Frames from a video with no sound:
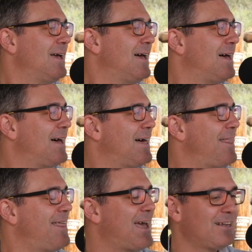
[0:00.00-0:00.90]

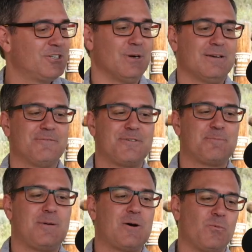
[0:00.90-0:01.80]
That'll do it for
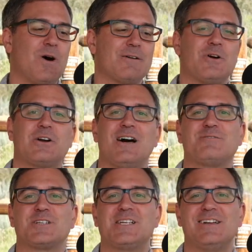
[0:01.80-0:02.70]
part one of our
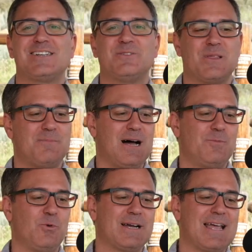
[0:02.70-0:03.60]
conversation with Bob
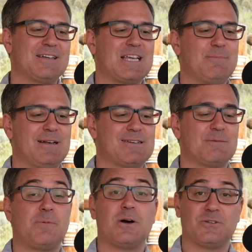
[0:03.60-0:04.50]
Wick. As I mentioned,
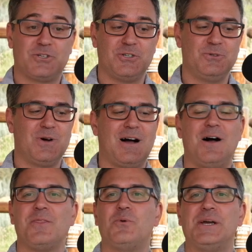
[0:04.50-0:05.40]
part two
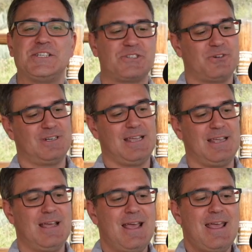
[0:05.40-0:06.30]
on the way shortly.
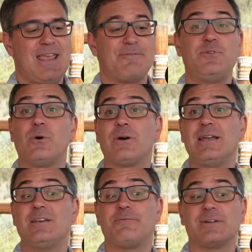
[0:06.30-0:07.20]
If you are
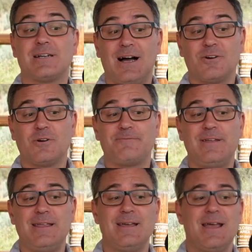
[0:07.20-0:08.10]
into
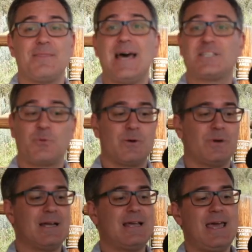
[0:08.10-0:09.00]
photography, that's where we're
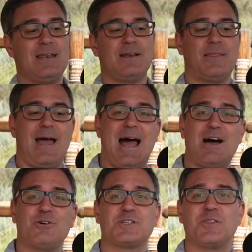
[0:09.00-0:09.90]
going to get into the
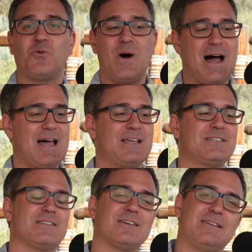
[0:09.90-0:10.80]
hows and the whys,
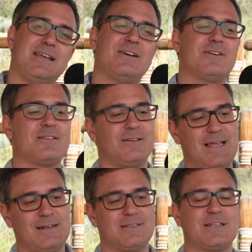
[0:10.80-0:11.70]
the gear, the
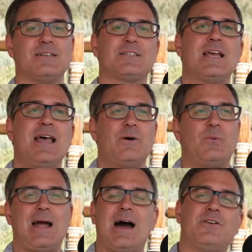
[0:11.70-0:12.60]
lenses,
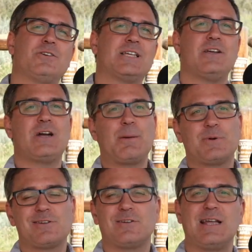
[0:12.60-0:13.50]
how do you set your
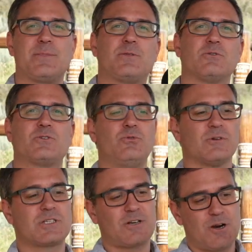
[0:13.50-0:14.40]
aperture to get those cool
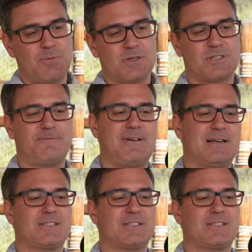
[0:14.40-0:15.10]
starburst effects